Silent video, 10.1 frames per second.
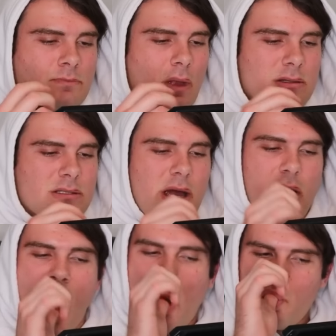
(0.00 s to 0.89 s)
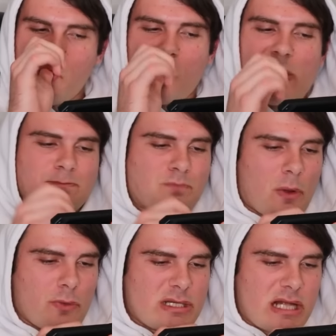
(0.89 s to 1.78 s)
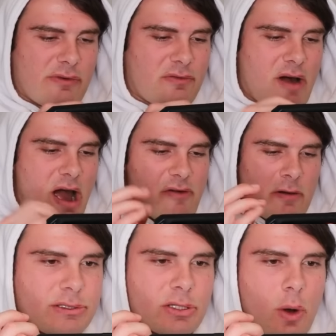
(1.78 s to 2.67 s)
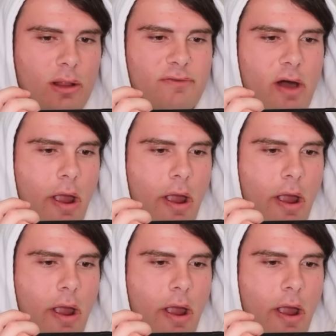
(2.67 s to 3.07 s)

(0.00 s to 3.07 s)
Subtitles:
I just gotta reach level 5 to qualify.